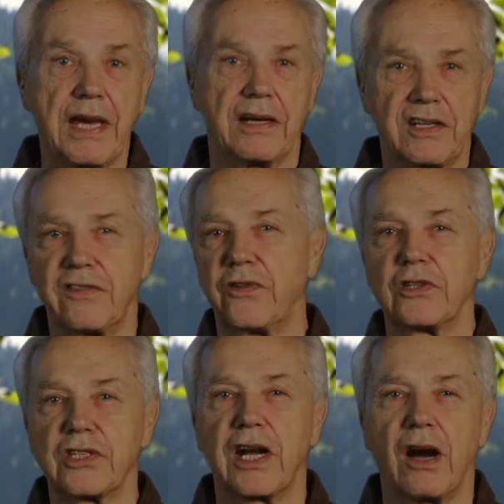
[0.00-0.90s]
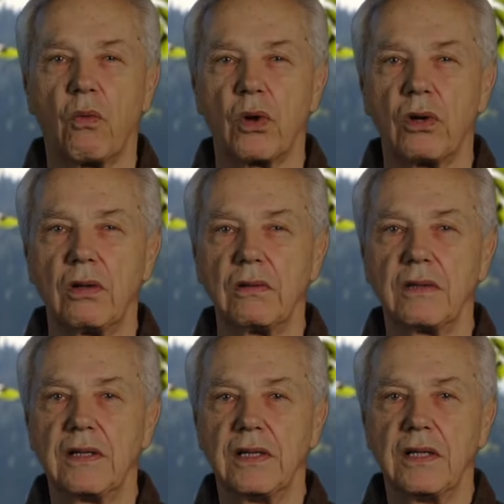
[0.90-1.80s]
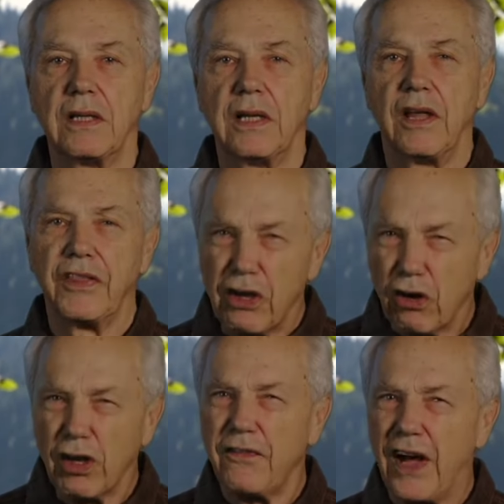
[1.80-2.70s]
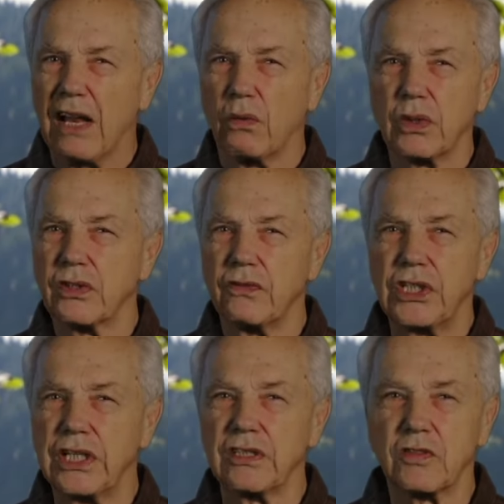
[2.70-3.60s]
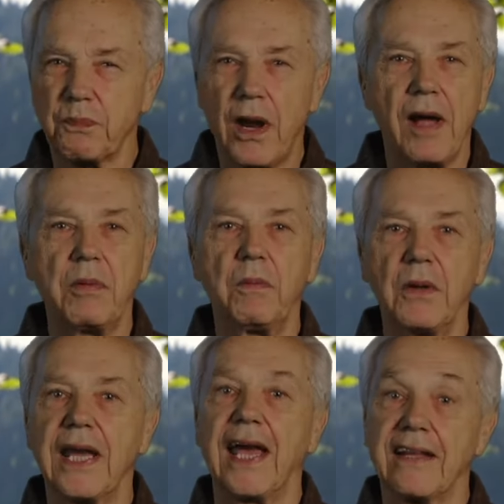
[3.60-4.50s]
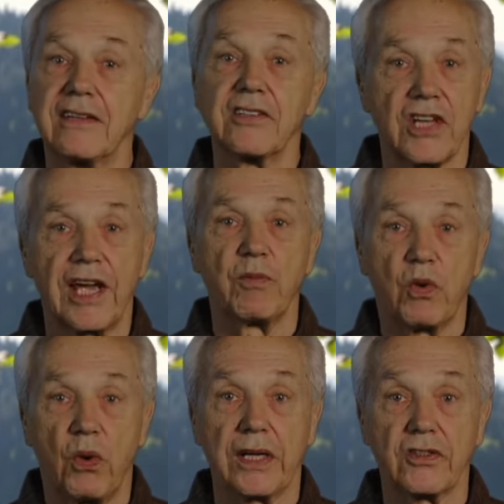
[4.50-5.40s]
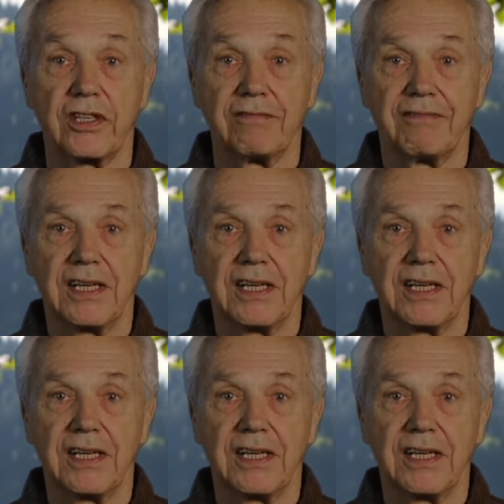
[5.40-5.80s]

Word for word: a difference in our world? The early followers of Jesus probably had the same question.